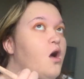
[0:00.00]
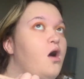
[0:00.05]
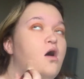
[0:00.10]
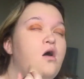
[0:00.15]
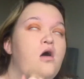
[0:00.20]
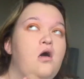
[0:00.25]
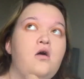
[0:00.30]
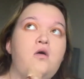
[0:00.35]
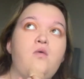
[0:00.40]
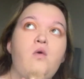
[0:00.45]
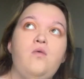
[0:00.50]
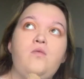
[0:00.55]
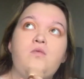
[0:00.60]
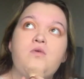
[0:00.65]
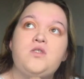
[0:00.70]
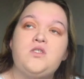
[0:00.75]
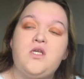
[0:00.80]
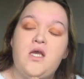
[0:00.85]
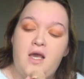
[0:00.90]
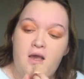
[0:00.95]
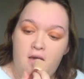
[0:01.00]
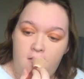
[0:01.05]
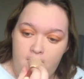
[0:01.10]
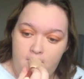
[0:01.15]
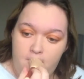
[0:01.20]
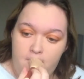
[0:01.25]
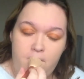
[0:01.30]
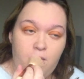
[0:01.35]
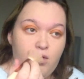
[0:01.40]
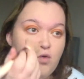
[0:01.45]

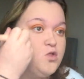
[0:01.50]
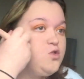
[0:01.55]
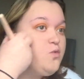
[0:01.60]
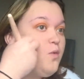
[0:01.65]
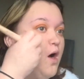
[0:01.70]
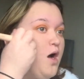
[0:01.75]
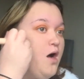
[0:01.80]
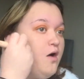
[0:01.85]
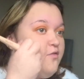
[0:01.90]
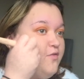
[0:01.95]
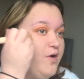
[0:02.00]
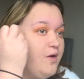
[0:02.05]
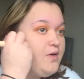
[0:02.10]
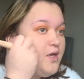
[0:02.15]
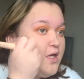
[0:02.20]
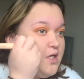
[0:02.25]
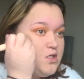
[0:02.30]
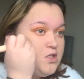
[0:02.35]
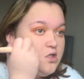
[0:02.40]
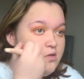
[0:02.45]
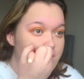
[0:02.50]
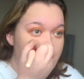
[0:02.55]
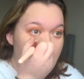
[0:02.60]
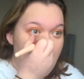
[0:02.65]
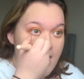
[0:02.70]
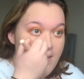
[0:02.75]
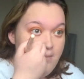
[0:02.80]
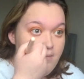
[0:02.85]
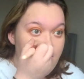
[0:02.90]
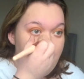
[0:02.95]
Bourjois foundation, but
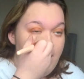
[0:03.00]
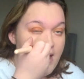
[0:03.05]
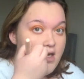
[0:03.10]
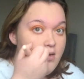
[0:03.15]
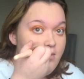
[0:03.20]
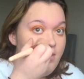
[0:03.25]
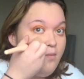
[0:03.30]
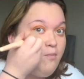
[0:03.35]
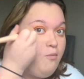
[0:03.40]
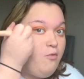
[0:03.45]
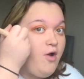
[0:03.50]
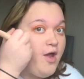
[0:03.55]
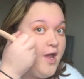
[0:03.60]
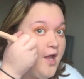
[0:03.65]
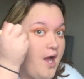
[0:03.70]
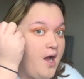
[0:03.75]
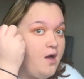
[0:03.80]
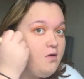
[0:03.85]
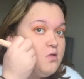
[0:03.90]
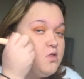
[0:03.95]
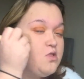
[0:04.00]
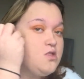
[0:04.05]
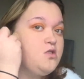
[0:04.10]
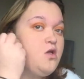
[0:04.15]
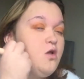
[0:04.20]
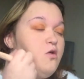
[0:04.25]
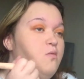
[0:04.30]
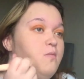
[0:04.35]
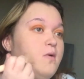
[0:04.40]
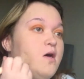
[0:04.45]
it made me break out
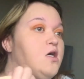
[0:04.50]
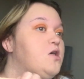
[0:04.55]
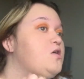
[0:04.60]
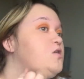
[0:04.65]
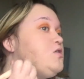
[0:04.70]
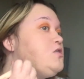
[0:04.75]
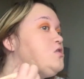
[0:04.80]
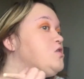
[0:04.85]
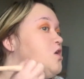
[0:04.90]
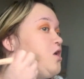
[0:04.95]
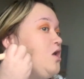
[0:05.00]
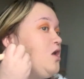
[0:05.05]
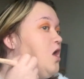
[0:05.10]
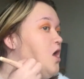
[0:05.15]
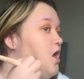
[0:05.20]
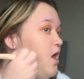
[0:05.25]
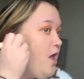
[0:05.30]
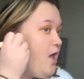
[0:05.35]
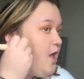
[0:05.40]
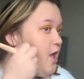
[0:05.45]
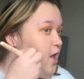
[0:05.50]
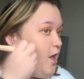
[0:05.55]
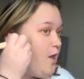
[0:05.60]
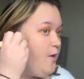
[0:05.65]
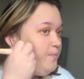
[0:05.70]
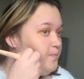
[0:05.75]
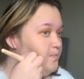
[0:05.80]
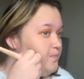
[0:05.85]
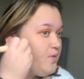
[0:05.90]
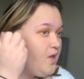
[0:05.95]
so much,
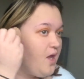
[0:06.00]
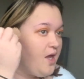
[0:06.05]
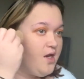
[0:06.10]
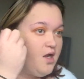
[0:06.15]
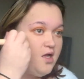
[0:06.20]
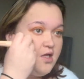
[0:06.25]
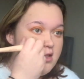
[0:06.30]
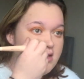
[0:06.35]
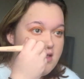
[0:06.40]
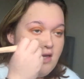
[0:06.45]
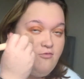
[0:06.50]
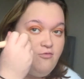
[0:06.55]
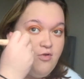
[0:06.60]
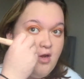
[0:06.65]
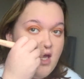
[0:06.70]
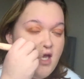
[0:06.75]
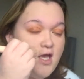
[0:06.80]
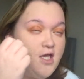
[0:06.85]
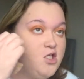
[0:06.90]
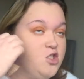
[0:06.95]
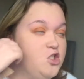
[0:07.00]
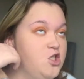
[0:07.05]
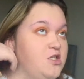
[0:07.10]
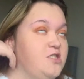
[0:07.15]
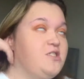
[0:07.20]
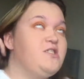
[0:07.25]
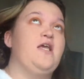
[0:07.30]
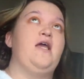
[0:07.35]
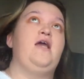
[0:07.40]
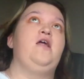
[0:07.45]
and I used to get really itchy
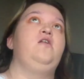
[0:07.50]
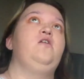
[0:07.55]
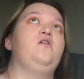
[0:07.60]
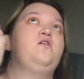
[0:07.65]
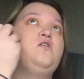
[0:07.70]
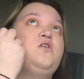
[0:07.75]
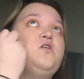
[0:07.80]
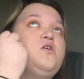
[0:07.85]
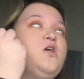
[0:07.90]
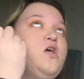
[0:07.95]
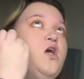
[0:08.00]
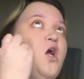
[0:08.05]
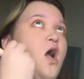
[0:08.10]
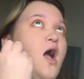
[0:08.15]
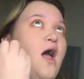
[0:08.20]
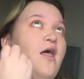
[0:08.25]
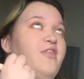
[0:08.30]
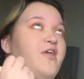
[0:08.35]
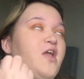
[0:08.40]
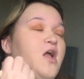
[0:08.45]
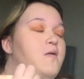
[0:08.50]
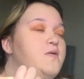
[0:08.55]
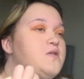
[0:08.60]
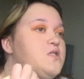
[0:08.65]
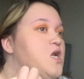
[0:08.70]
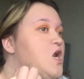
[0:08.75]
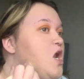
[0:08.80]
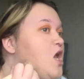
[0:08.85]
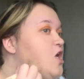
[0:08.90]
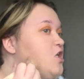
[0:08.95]
skin, and I think I was
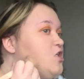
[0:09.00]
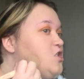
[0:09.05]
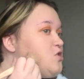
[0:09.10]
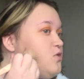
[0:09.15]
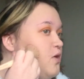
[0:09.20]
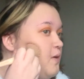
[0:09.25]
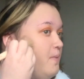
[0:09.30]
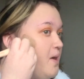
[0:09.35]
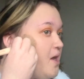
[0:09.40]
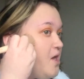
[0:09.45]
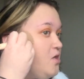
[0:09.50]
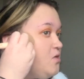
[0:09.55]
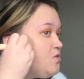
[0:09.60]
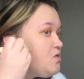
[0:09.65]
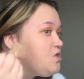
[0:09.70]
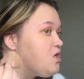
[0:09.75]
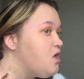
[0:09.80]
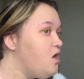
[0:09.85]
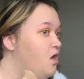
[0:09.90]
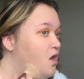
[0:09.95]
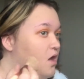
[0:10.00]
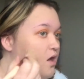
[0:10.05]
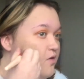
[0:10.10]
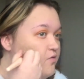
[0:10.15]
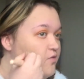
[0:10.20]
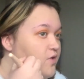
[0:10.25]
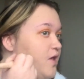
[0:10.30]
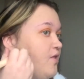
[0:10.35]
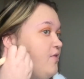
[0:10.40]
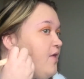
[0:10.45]
allergic to it, but I used to love
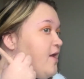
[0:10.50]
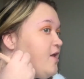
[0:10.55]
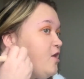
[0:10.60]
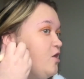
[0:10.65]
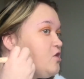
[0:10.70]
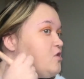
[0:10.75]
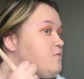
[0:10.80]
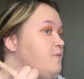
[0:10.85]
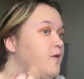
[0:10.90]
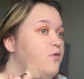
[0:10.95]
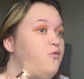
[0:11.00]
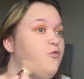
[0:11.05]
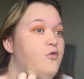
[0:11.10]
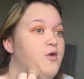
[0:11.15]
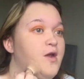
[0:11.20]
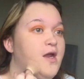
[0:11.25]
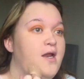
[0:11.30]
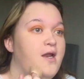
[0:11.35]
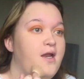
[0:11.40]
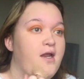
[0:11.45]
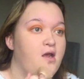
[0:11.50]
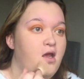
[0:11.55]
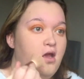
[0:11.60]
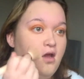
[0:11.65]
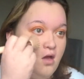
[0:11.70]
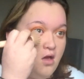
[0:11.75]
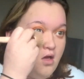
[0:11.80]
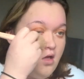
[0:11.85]
it. That used to be really